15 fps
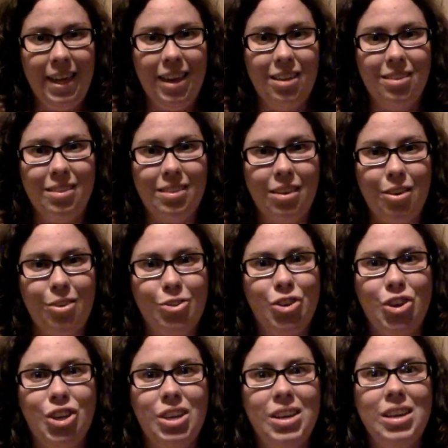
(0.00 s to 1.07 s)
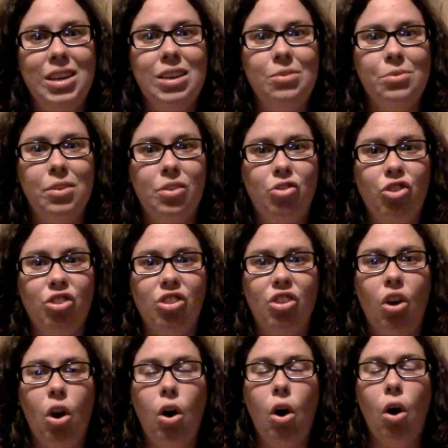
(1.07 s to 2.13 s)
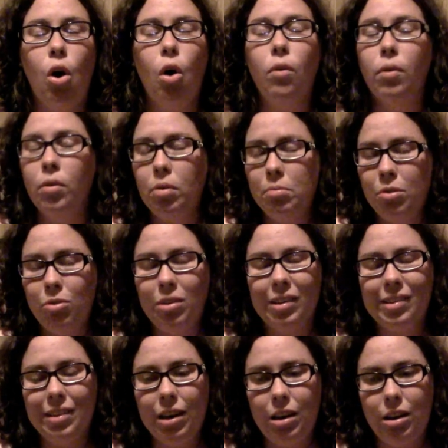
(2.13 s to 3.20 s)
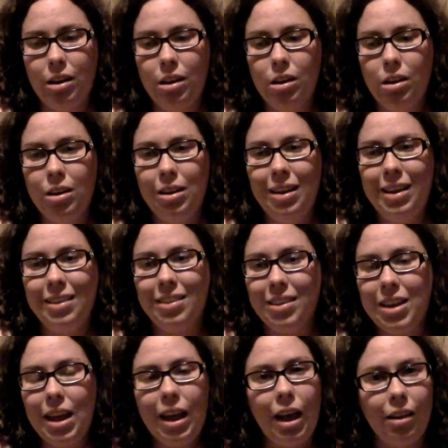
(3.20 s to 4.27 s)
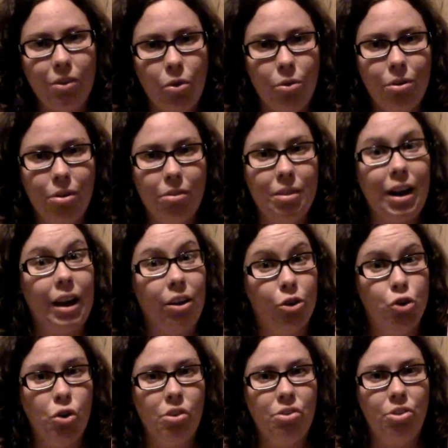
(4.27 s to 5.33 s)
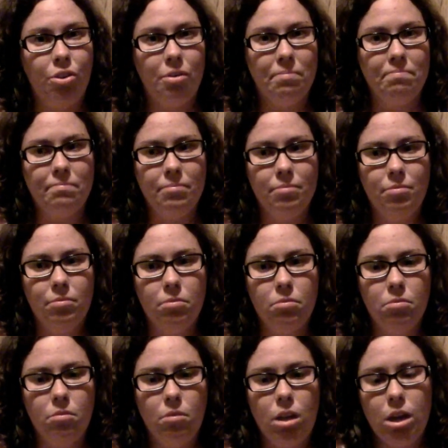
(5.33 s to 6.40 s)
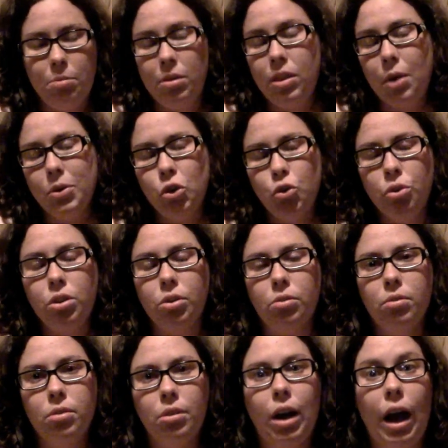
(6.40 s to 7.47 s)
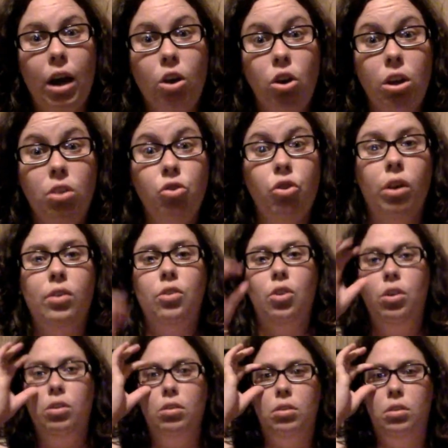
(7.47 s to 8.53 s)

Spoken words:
And so she was just over the moon excited the day I told her that I could trust her. I mean, that was true. I could trust her.